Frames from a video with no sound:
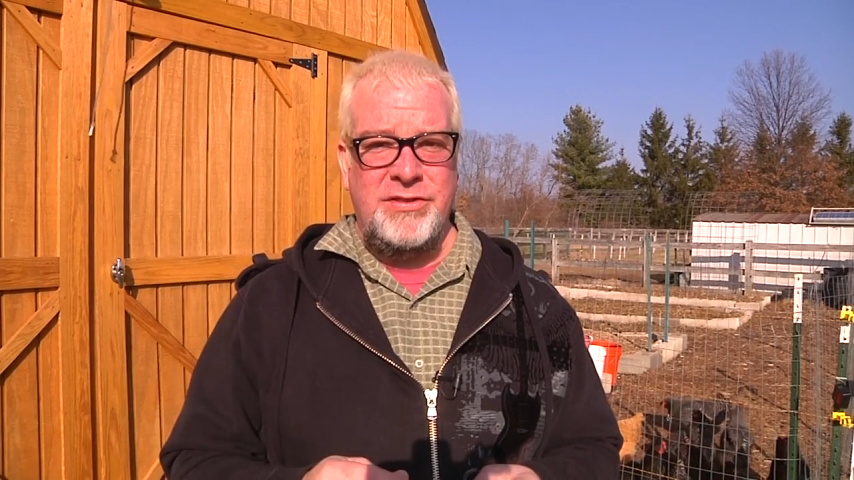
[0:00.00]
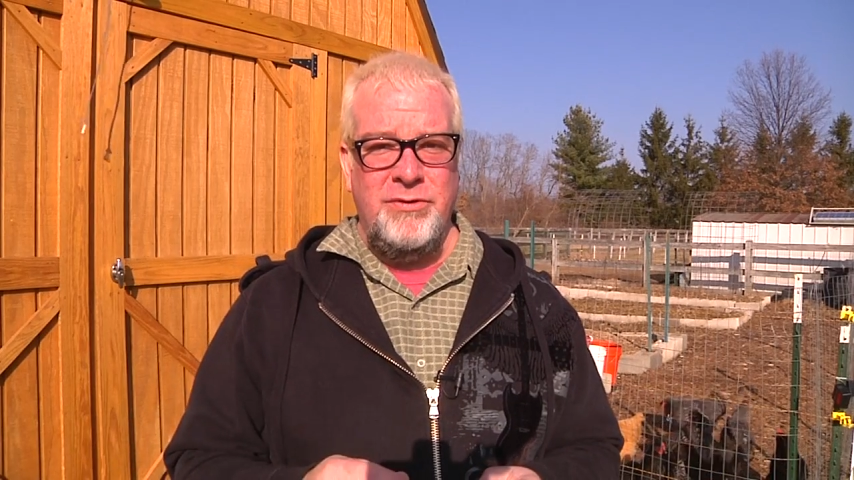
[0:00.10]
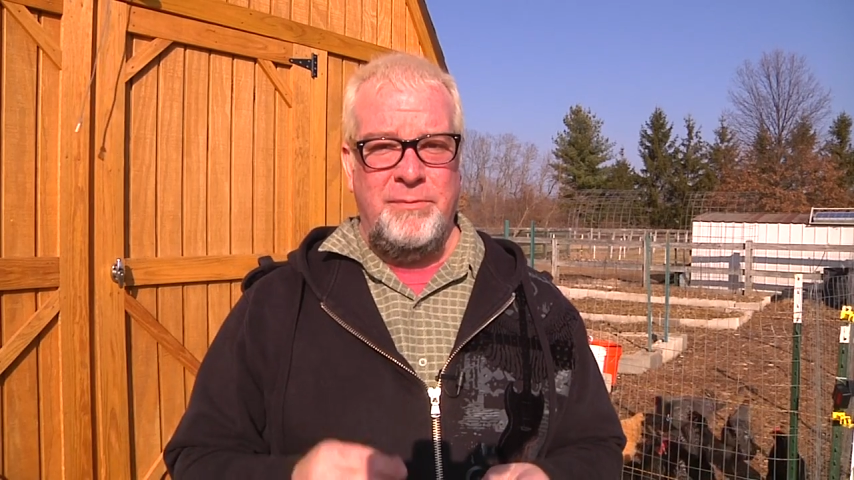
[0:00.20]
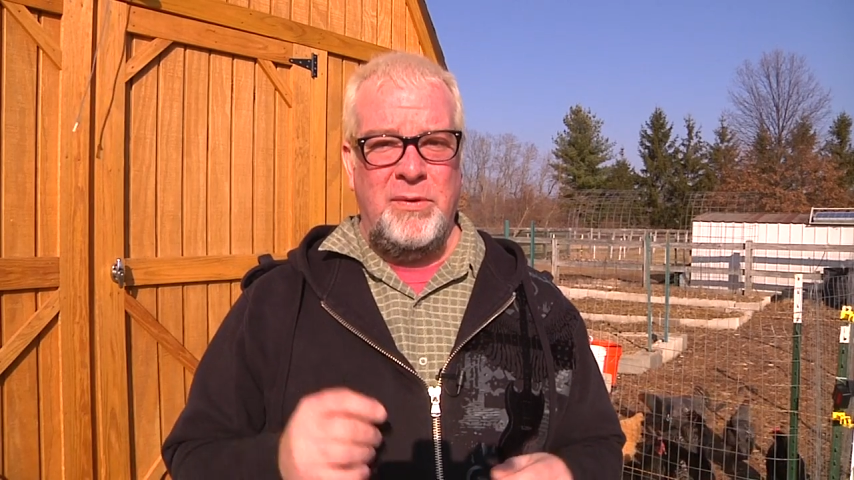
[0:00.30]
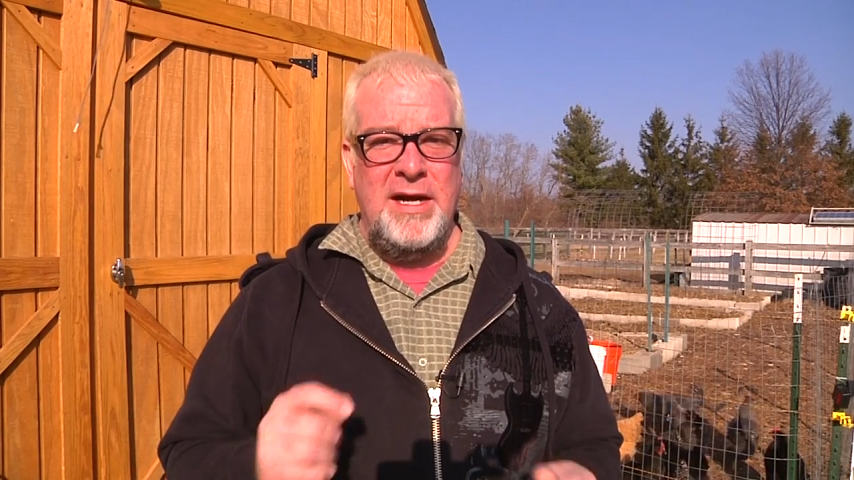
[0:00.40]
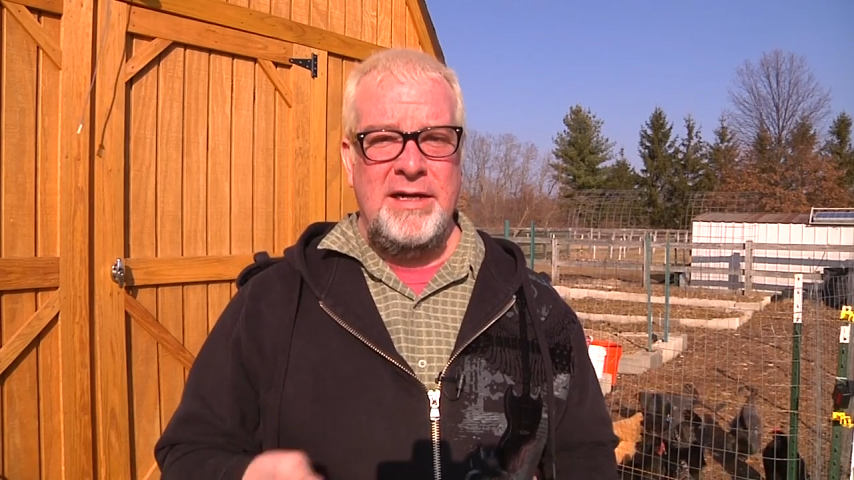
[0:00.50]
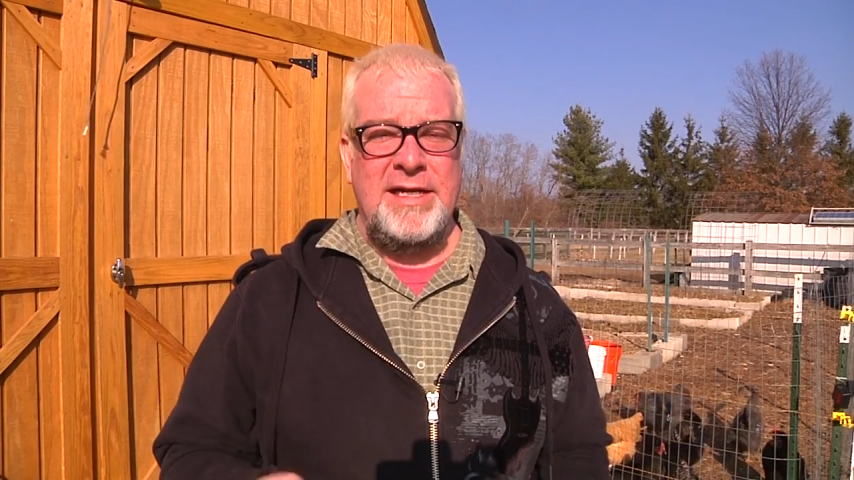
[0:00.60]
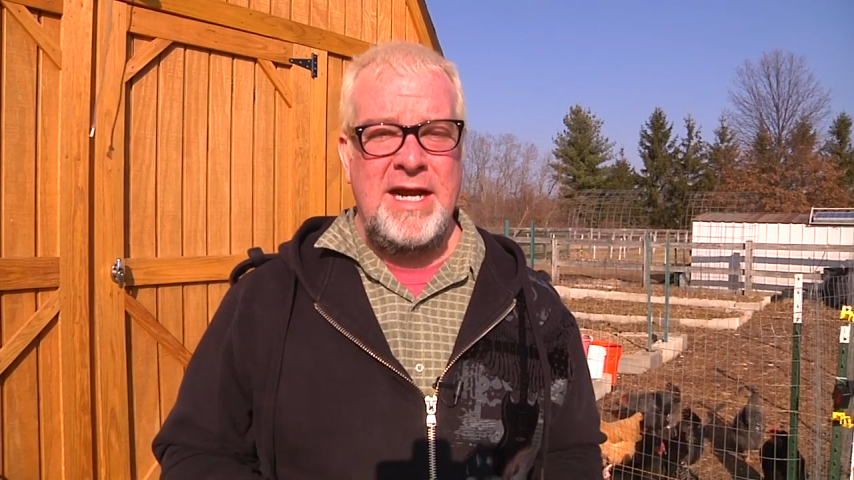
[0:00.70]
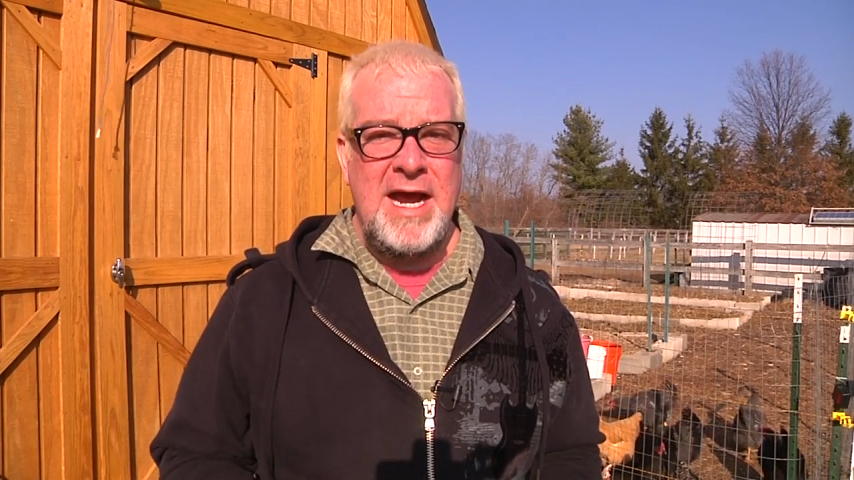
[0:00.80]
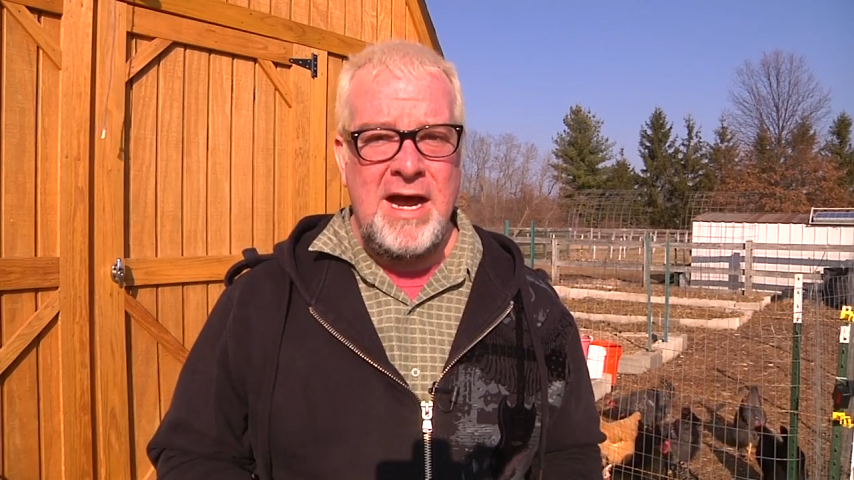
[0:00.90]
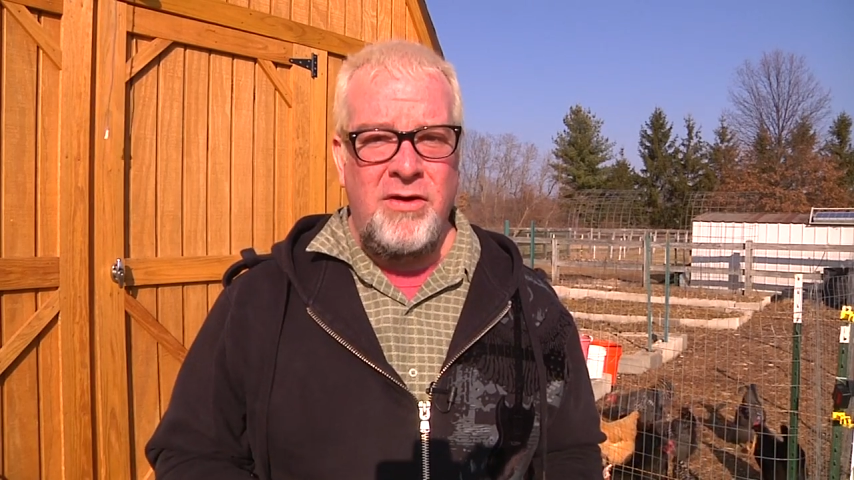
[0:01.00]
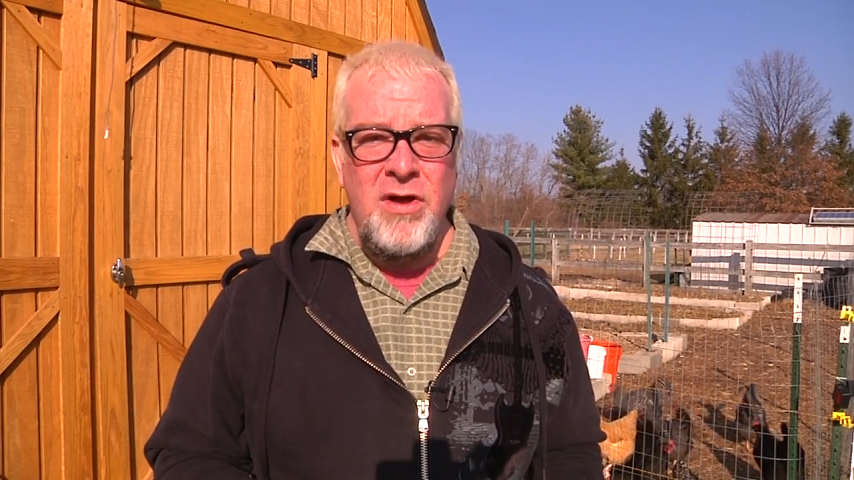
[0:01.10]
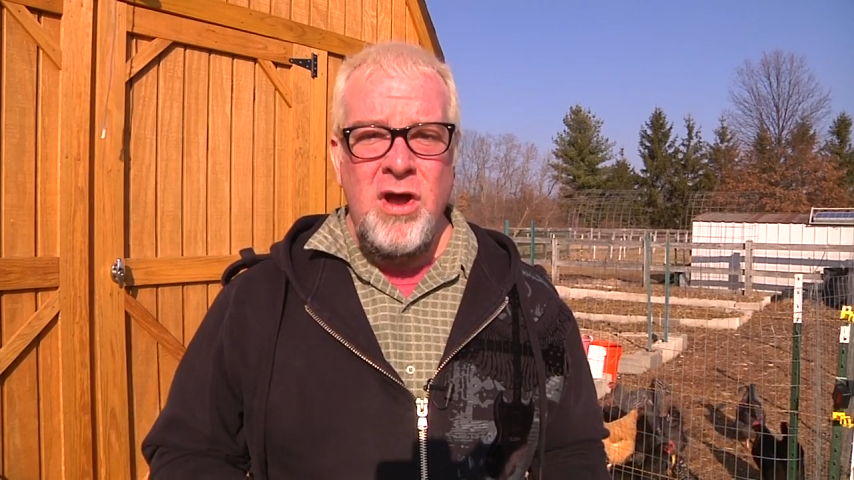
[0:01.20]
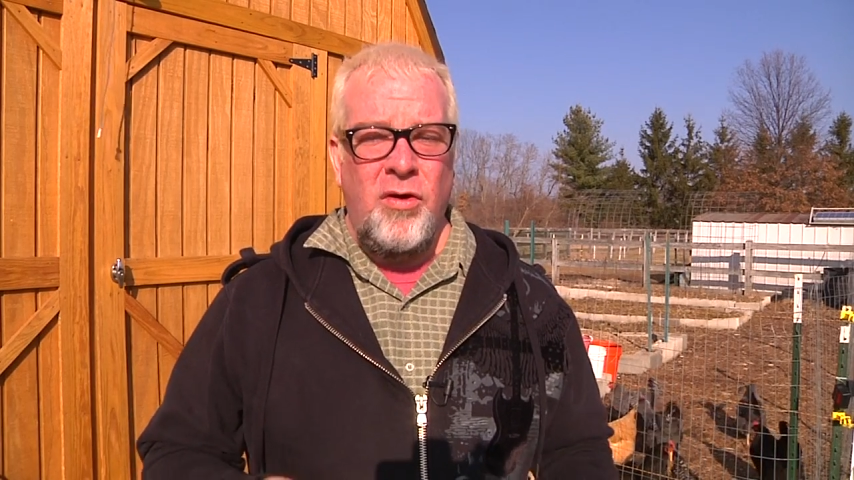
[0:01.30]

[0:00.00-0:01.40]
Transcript: to a pregnant cow